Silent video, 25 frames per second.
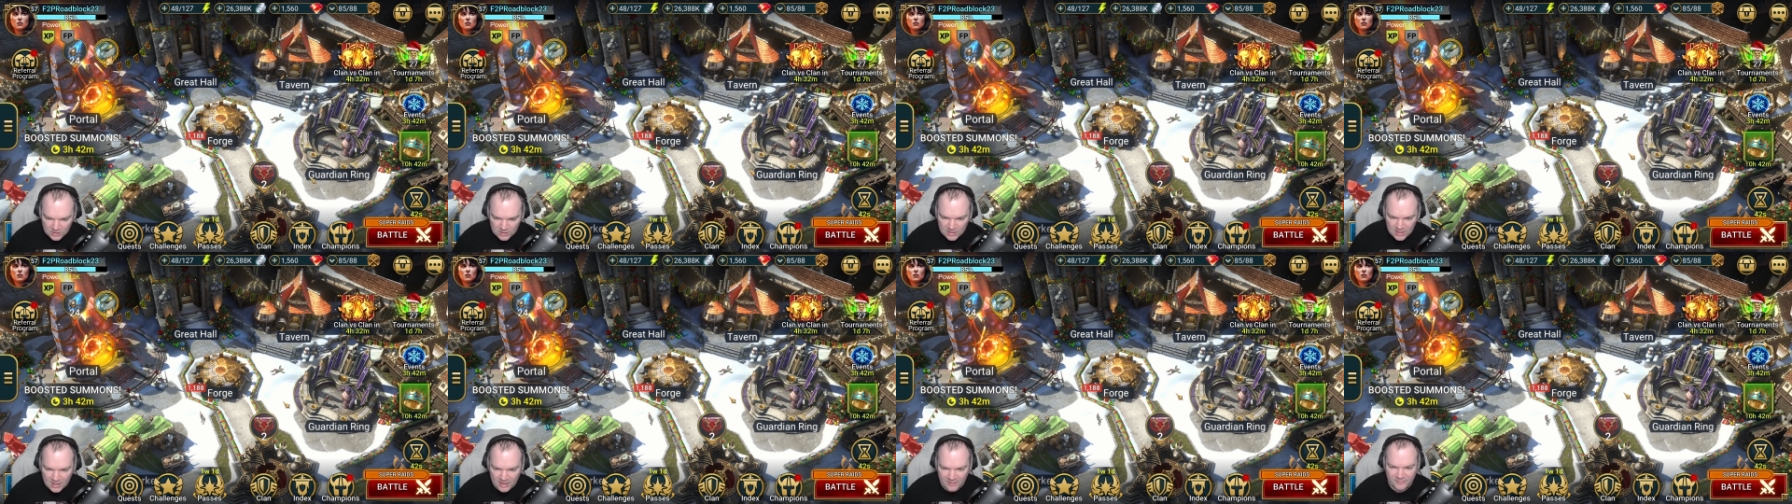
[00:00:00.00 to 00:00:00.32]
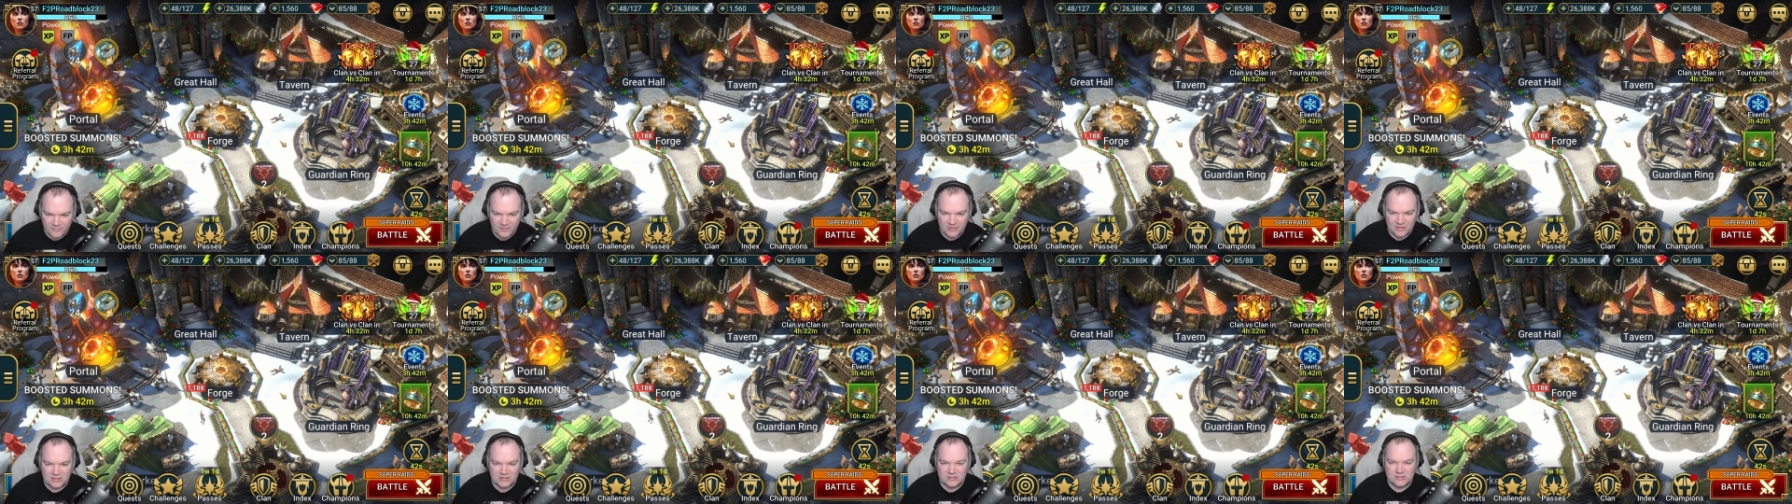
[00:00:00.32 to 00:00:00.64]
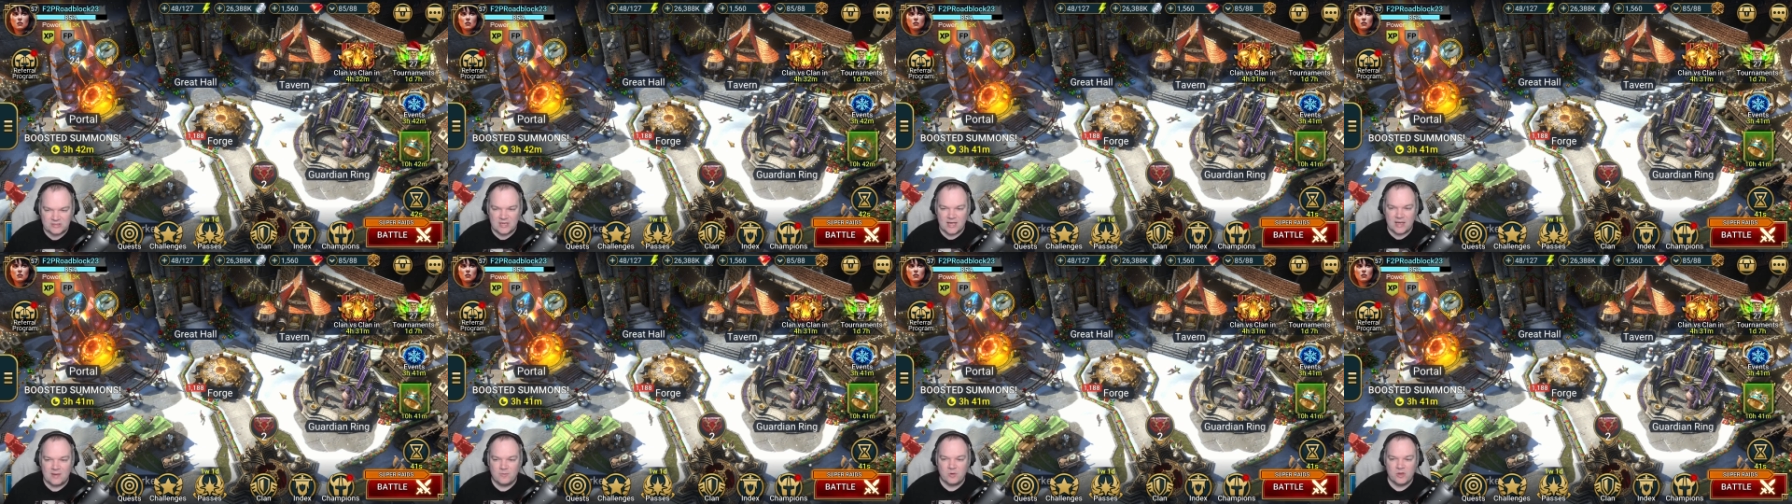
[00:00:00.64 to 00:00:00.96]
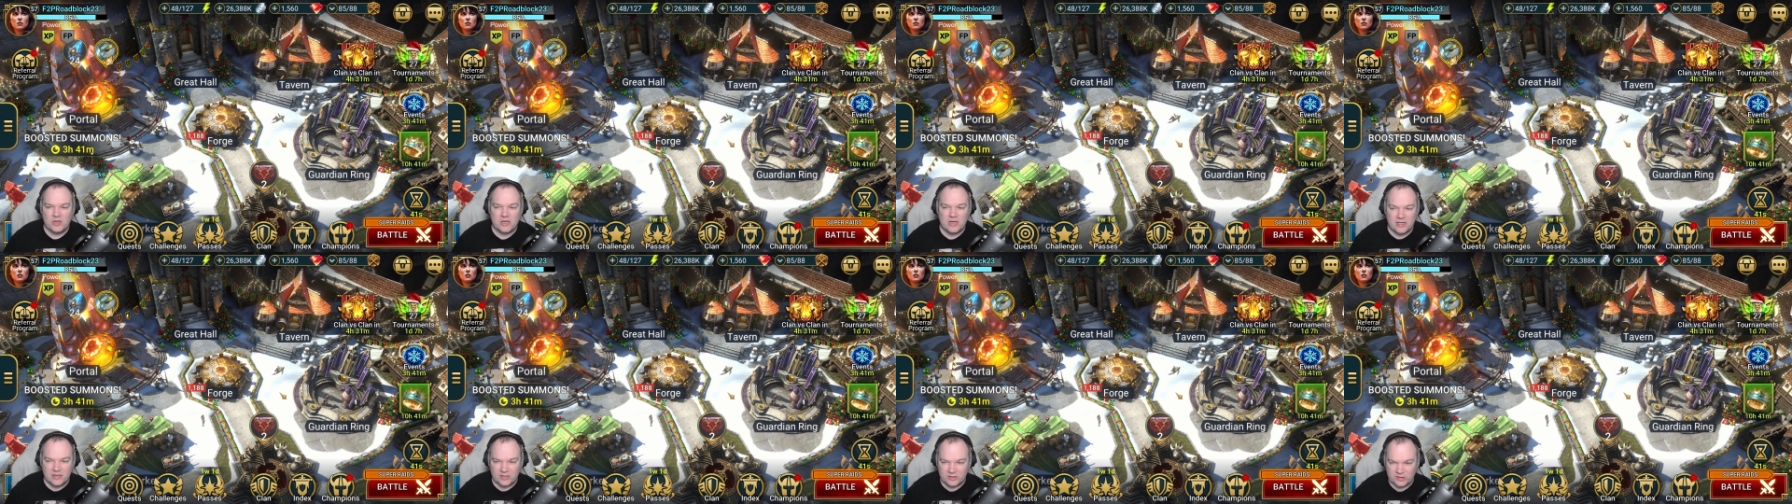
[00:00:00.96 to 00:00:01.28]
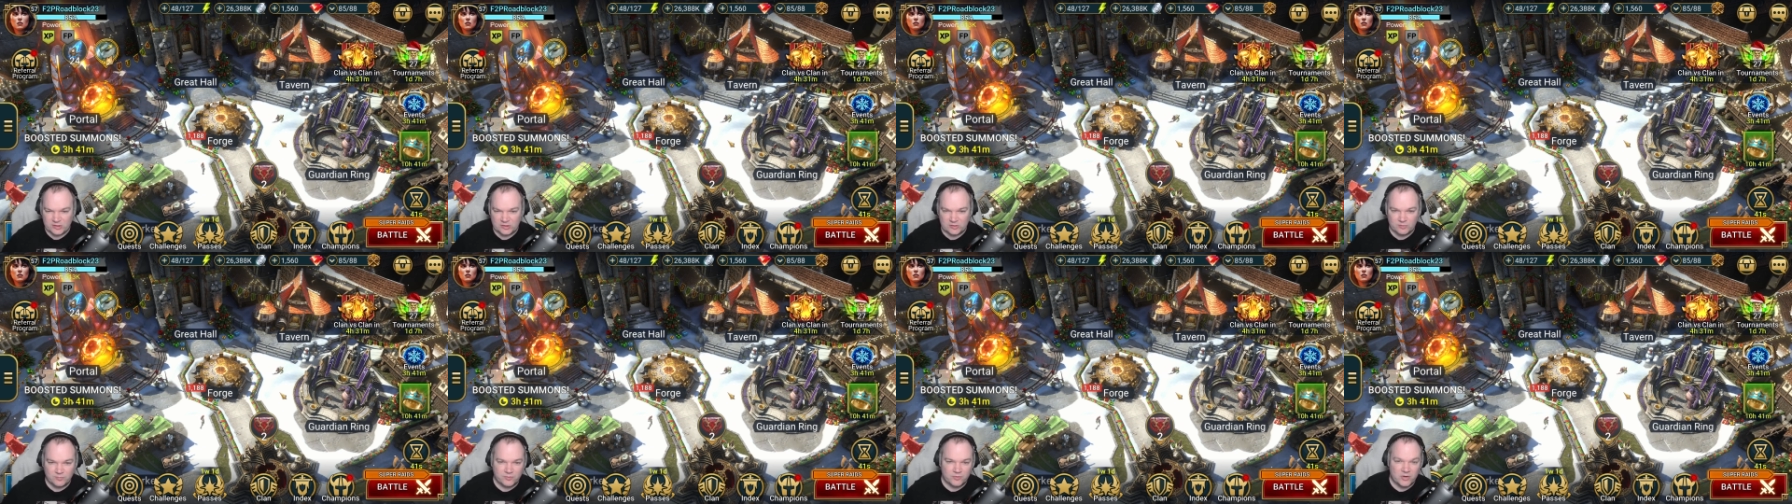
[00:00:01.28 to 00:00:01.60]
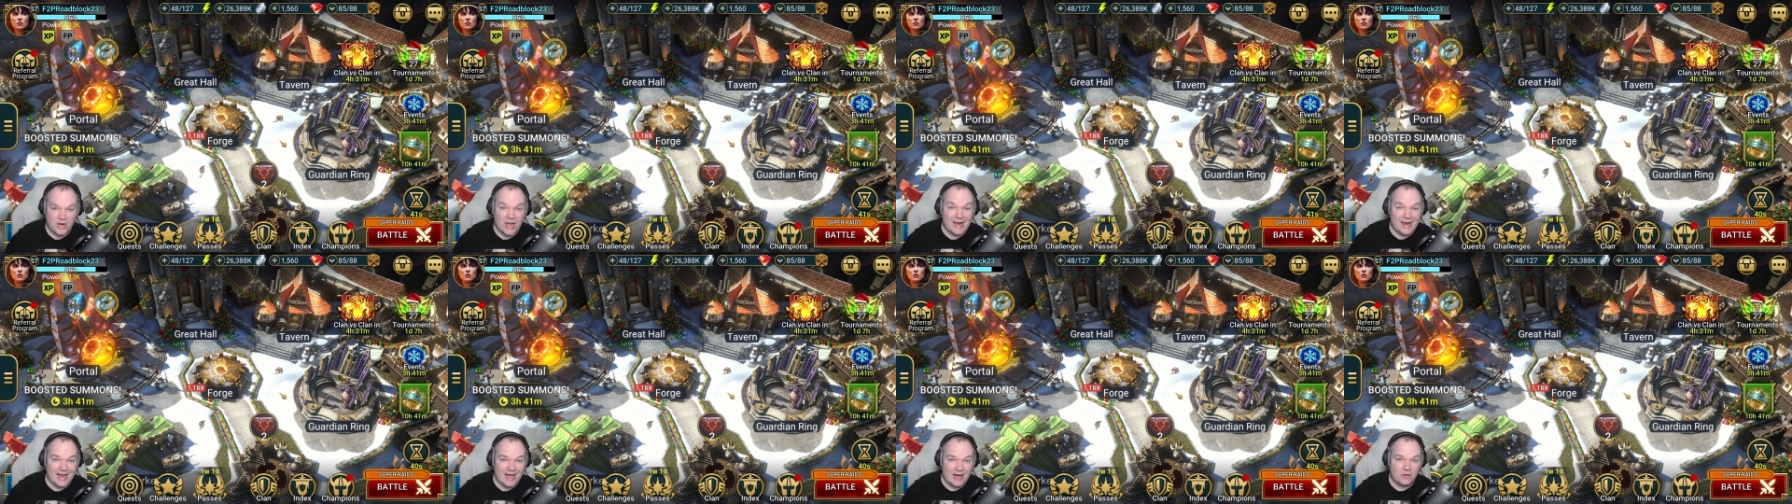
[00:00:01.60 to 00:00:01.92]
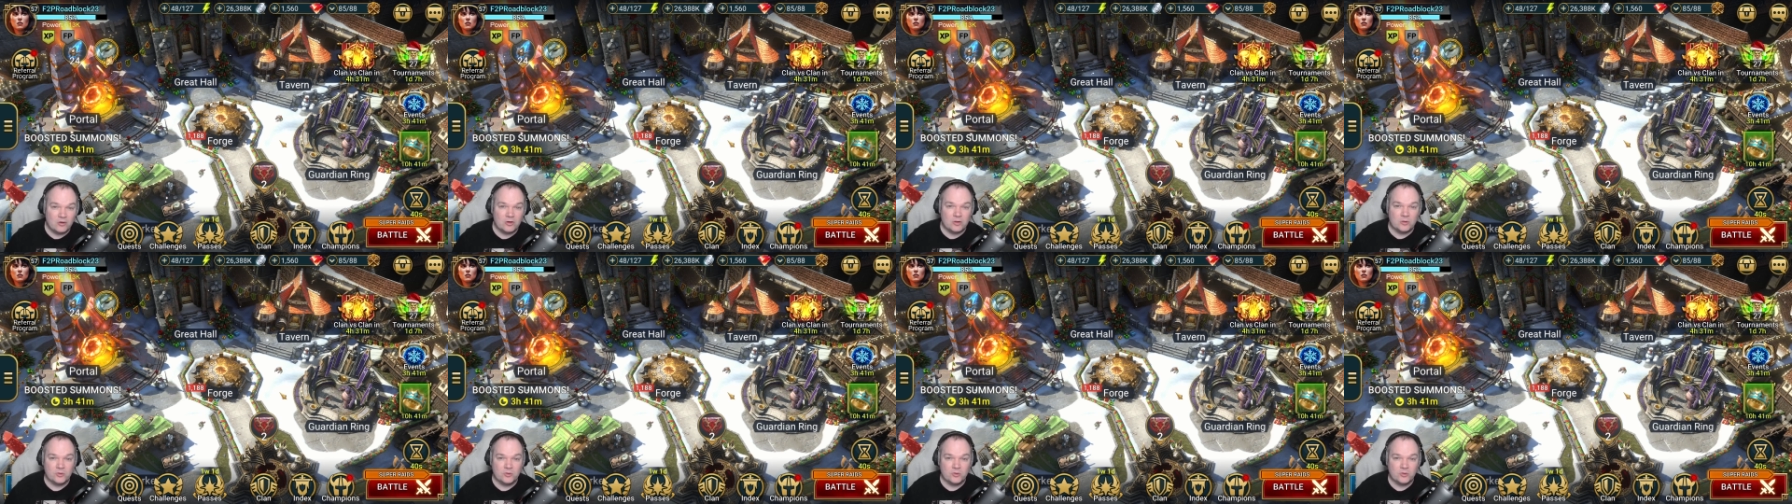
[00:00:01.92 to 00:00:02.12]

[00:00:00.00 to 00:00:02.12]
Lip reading: I think it's time we kind of spread out a